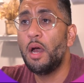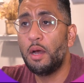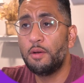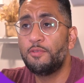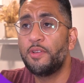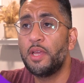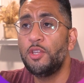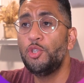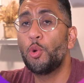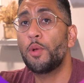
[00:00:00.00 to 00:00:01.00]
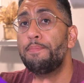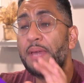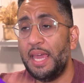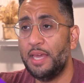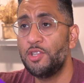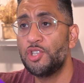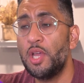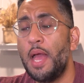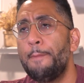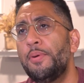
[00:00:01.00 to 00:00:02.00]
of your
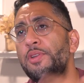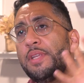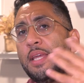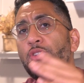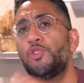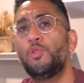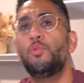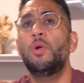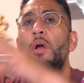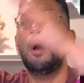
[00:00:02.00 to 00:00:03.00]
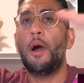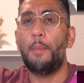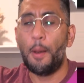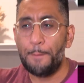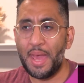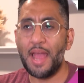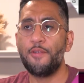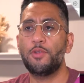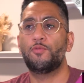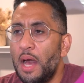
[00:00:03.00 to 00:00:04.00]
page and put it into a
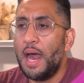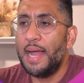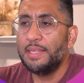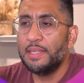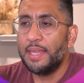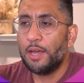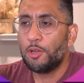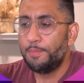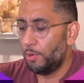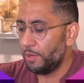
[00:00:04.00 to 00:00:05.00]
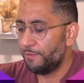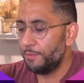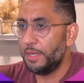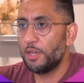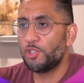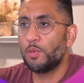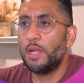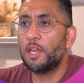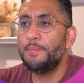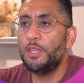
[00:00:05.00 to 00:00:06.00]
parent root. Hide the layout component from here, so we're
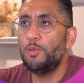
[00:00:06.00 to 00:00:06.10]
not gonna be